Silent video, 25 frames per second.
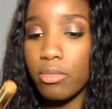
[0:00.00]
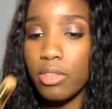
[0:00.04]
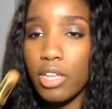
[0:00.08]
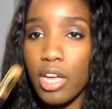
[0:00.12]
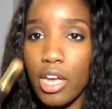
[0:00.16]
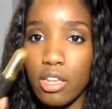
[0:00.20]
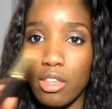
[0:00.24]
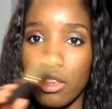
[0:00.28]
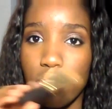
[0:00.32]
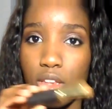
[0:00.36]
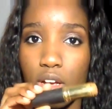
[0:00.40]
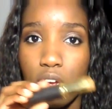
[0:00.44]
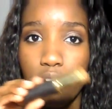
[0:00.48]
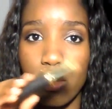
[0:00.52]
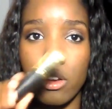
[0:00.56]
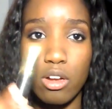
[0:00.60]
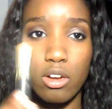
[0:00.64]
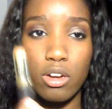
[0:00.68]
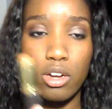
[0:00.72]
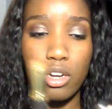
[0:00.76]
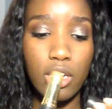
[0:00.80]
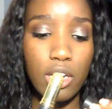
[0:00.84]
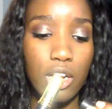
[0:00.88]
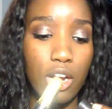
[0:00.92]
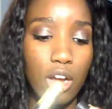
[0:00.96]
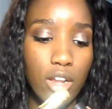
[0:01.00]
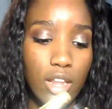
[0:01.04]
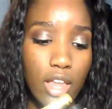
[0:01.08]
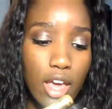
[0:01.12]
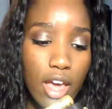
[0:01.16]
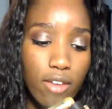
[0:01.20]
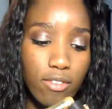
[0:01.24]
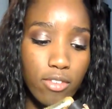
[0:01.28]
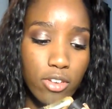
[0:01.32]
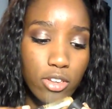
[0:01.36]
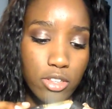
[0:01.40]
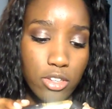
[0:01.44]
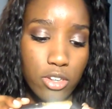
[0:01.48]
That's all gone, and all I
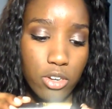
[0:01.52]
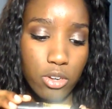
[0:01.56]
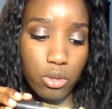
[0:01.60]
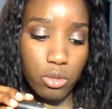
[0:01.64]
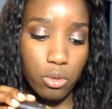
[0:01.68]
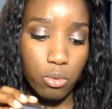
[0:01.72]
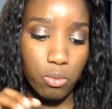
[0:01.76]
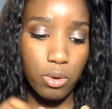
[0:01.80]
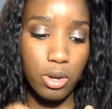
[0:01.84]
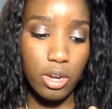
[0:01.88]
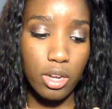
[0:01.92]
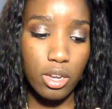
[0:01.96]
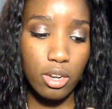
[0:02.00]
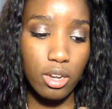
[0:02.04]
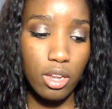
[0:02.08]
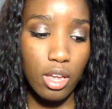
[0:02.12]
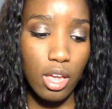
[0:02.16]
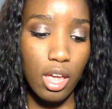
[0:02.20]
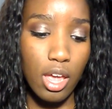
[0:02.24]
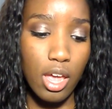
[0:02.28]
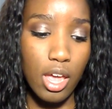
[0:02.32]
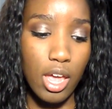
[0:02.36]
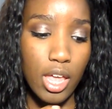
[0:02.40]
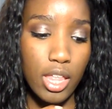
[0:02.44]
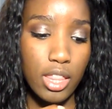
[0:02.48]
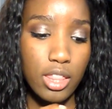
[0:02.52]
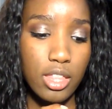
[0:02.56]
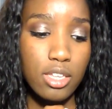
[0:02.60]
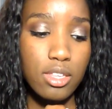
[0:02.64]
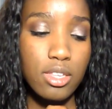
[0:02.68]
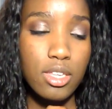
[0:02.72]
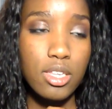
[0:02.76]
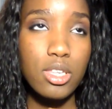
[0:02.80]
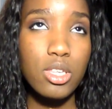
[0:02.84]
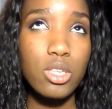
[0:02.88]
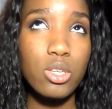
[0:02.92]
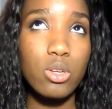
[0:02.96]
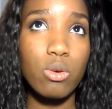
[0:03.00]
have is Earth 1.
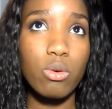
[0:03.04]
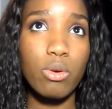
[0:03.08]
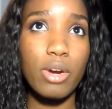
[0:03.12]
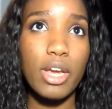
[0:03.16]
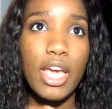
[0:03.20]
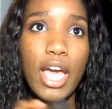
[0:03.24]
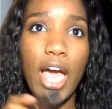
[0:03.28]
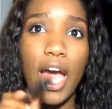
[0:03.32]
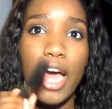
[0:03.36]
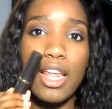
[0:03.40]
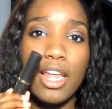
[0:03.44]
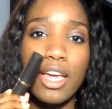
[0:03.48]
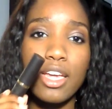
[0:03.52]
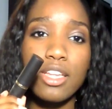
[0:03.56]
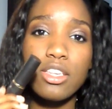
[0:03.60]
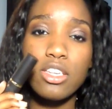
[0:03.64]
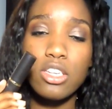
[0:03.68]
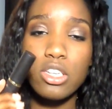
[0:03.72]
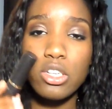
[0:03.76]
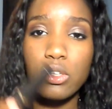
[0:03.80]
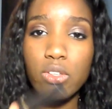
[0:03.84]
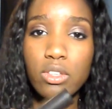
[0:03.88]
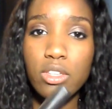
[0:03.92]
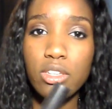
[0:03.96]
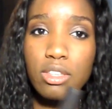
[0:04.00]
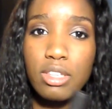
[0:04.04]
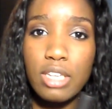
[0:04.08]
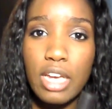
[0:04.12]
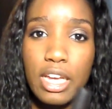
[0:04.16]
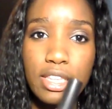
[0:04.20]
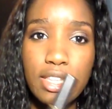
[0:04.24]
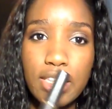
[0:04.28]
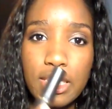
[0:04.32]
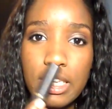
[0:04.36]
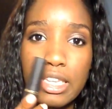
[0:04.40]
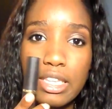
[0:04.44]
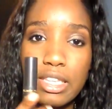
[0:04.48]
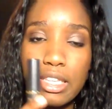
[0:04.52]
This is great. I like to use this
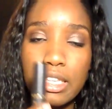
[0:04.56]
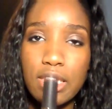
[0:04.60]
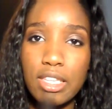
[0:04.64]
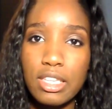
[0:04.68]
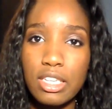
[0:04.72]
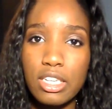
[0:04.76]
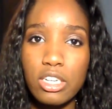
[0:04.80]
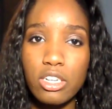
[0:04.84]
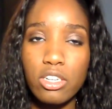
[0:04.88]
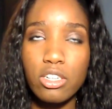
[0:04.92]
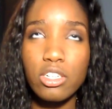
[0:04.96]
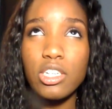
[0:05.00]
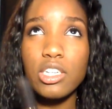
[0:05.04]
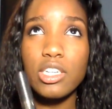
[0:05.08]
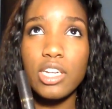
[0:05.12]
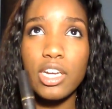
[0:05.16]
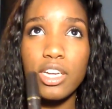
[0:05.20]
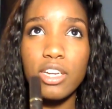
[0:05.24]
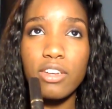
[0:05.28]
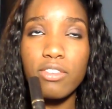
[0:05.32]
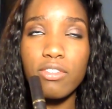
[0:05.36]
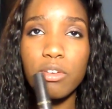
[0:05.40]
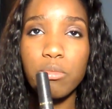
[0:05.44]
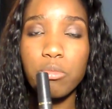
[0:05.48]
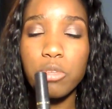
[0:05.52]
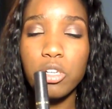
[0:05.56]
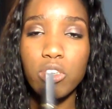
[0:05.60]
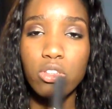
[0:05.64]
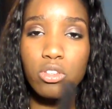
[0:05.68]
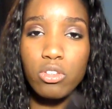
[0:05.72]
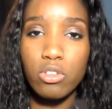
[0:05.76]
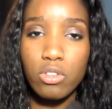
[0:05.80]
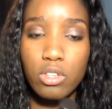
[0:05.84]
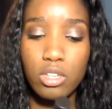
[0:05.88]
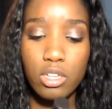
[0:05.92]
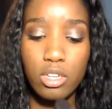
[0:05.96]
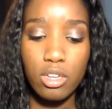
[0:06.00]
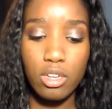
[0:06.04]
as concealer, like if I'm just
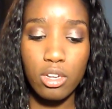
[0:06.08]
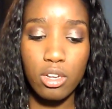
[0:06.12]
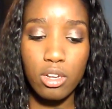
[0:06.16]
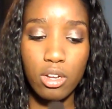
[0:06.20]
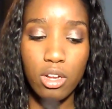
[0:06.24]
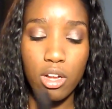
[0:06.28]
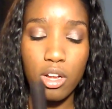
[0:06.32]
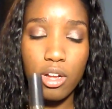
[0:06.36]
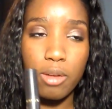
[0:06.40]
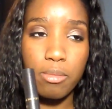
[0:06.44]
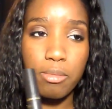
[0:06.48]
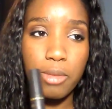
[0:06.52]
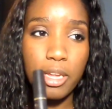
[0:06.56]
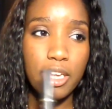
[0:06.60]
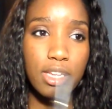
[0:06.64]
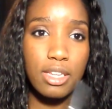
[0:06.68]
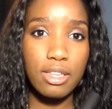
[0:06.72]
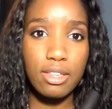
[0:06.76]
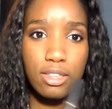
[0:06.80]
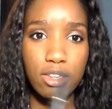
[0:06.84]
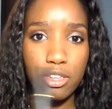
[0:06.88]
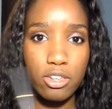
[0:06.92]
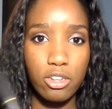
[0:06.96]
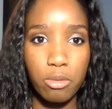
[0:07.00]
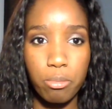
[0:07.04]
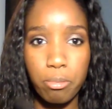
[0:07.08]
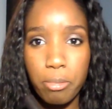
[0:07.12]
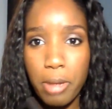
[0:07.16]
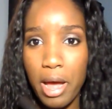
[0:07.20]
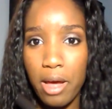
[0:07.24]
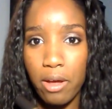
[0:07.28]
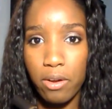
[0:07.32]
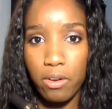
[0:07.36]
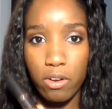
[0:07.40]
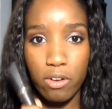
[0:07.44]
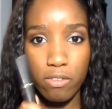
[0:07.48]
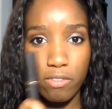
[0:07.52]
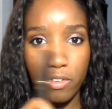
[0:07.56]
using like concealer and
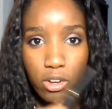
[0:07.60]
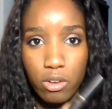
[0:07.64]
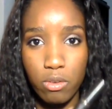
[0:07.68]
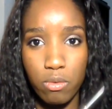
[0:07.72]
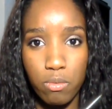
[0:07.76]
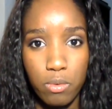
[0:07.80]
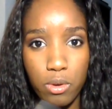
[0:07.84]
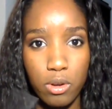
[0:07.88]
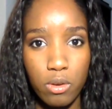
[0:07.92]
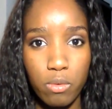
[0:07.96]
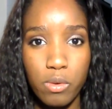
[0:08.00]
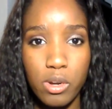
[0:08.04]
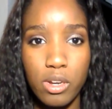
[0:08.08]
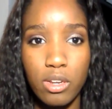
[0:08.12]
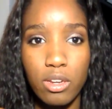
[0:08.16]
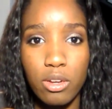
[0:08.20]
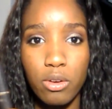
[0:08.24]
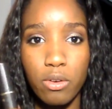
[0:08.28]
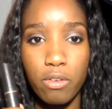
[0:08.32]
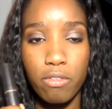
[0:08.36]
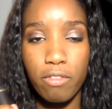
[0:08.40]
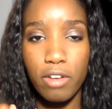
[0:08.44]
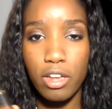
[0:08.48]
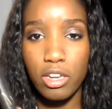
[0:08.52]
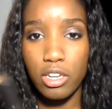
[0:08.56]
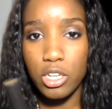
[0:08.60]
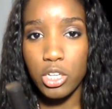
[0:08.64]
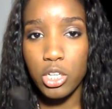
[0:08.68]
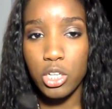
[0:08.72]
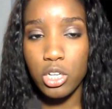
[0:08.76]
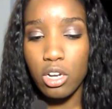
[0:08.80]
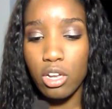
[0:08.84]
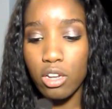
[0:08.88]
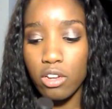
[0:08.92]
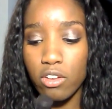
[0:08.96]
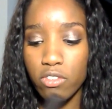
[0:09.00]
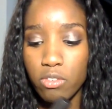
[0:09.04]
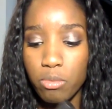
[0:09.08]
powder, if I don't want to wear liquid
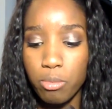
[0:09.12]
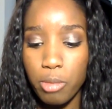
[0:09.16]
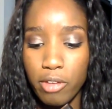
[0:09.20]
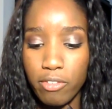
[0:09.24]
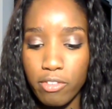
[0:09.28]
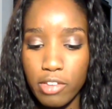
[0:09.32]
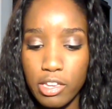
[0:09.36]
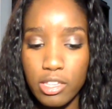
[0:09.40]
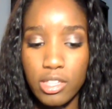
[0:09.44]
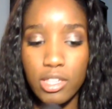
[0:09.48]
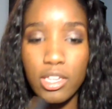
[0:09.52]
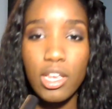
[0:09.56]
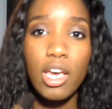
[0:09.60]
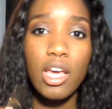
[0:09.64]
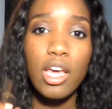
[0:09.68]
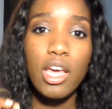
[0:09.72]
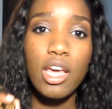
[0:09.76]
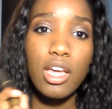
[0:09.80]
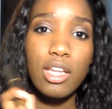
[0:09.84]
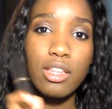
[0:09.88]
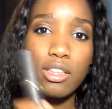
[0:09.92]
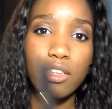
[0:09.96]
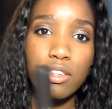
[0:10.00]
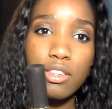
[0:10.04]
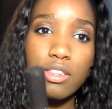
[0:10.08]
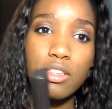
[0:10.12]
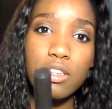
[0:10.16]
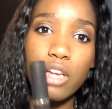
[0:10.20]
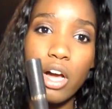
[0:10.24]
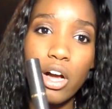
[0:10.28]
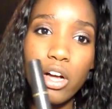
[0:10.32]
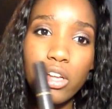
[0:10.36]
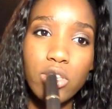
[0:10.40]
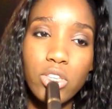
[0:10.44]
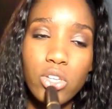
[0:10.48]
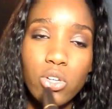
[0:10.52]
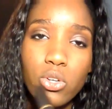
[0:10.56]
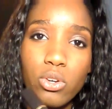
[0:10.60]
foundation all over my face. This is
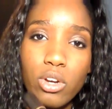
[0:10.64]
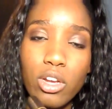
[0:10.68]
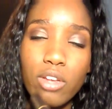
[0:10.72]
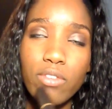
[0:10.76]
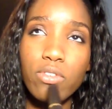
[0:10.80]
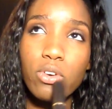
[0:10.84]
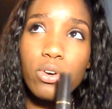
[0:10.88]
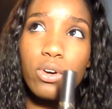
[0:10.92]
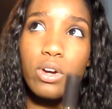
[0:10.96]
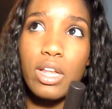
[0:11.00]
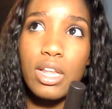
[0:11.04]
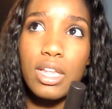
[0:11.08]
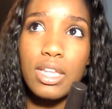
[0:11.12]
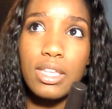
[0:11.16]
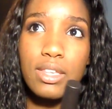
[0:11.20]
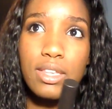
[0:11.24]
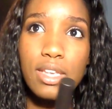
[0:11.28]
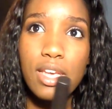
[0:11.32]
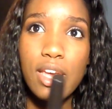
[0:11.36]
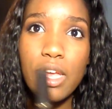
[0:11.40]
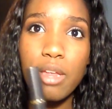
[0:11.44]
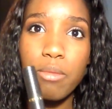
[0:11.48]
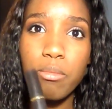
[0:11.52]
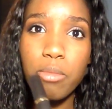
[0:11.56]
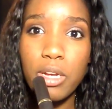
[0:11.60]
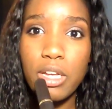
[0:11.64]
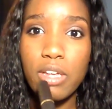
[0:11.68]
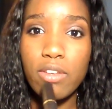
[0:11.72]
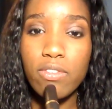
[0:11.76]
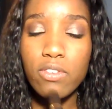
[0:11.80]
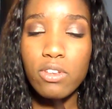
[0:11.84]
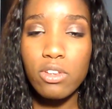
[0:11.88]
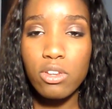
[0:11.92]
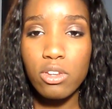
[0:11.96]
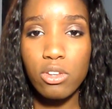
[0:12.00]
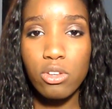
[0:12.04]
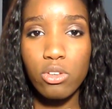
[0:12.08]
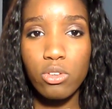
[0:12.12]
also great for oily skin, but
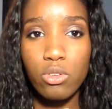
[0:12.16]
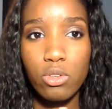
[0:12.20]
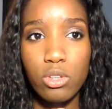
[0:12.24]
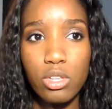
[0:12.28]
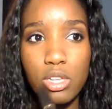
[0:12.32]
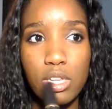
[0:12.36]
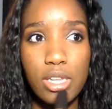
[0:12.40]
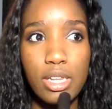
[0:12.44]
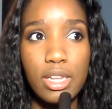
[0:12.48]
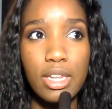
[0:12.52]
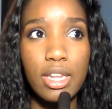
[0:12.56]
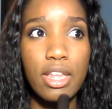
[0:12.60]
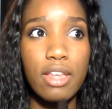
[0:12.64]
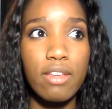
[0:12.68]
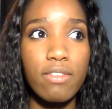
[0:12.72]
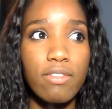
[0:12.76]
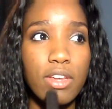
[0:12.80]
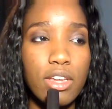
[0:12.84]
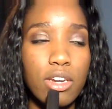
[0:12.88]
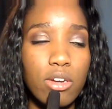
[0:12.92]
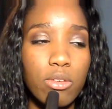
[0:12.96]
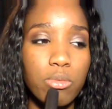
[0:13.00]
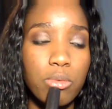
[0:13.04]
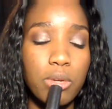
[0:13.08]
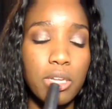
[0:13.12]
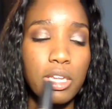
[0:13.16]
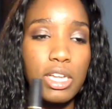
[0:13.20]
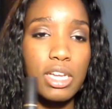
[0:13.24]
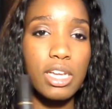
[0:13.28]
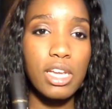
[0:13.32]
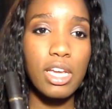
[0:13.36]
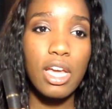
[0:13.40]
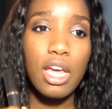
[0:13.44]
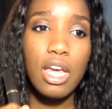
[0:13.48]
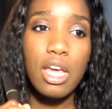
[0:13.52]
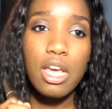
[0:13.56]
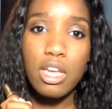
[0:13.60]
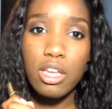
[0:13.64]
if you live in a
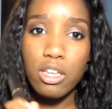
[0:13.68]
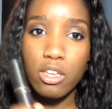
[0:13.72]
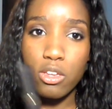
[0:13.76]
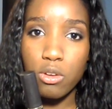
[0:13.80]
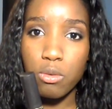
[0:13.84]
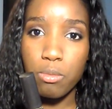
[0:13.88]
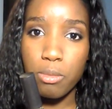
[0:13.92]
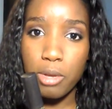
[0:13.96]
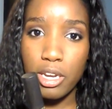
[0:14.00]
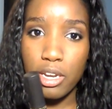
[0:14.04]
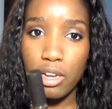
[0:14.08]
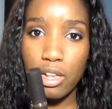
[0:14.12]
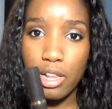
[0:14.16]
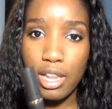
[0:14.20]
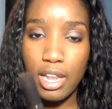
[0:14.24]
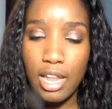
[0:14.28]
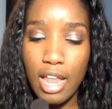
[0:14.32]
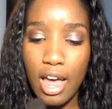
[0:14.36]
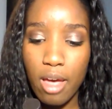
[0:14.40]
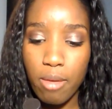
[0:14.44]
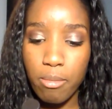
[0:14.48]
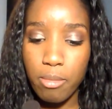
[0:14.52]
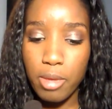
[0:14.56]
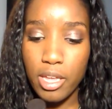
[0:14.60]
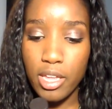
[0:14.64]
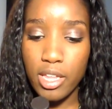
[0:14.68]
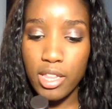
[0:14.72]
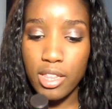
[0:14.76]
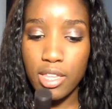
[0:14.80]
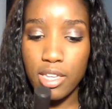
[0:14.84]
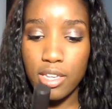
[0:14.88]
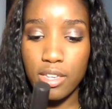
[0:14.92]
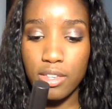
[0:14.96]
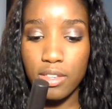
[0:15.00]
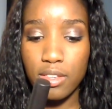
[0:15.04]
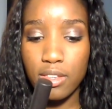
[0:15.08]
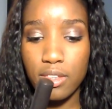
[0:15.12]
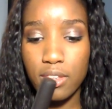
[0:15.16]
really humid climate,
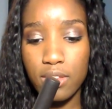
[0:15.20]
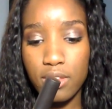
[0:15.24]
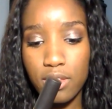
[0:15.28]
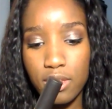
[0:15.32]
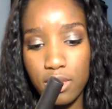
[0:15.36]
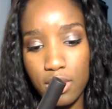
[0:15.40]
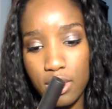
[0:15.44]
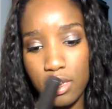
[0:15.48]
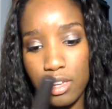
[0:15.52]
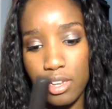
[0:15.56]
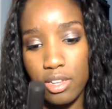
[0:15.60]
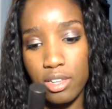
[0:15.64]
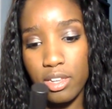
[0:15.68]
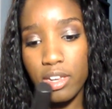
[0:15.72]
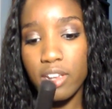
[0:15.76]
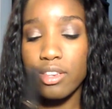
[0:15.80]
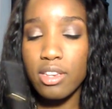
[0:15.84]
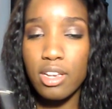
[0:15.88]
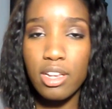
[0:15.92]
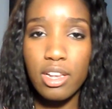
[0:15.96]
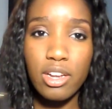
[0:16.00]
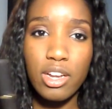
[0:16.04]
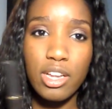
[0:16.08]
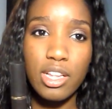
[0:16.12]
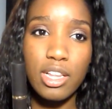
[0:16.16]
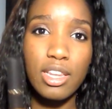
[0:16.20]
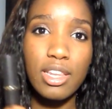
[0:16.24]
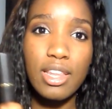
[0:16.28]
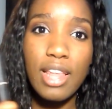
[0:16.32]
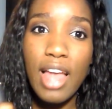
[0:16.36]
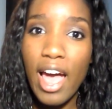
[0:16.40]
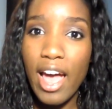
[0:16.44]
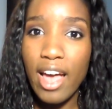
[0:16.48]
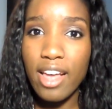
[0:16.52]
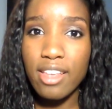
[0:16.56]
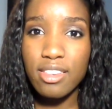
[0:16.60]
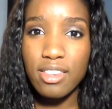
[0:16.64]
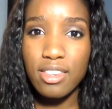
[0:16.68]
this doesn't like
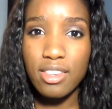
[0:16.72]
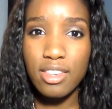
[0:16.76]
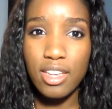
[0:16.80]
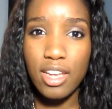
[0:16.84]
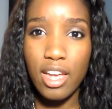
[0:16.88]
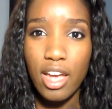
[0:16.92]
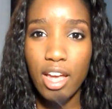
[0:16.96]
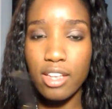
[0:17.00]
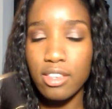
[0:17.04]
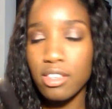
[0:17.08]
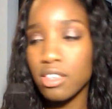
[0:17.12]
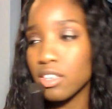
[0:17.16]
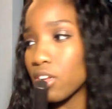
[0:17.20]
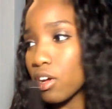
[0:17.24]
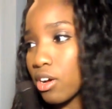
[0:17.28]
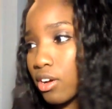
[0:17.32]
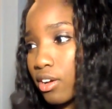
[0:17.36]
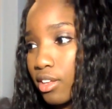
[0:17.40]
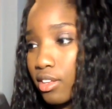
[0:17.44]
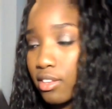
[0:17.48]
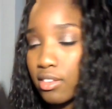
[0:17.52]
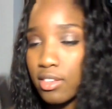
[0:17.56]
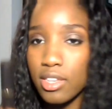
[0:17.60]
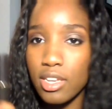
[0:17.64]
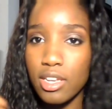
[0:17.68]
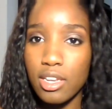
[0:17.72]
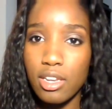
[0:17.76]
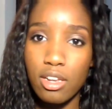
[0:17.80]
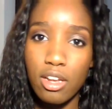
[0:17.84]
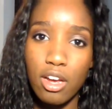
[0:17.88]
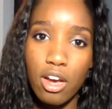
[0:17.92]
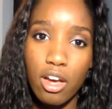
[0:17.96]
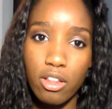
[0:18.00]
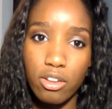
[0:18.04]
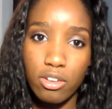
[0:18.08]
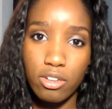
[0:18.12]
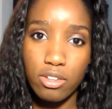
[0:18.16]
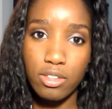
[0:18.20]
last as long as say the
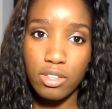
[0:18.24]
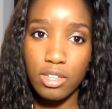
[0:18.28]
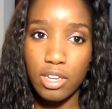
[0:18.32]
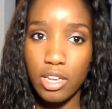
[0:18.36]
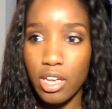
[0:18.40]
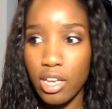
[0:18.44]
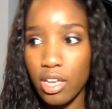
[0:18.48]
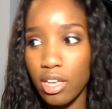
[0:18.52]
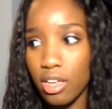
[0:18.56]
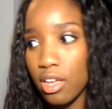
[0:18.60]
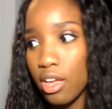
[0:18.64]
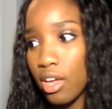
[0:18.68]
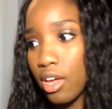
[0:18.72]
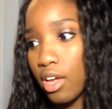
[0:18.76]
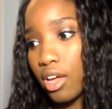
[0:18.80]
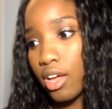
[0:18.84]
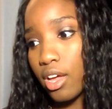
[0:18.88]
Colorstay